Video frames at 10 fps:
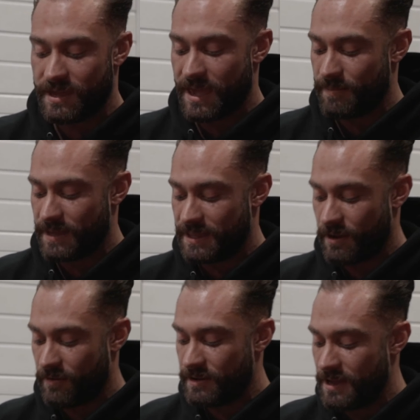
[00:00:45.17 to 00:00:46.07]
You can't beat
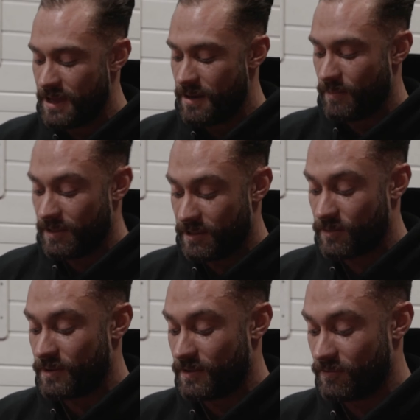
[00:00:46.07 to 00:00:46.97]
that one, but
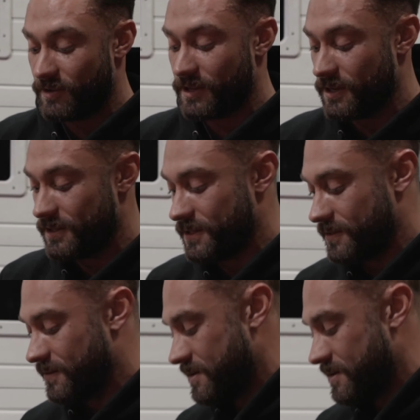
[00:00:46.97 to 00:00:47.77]
this one is really good too.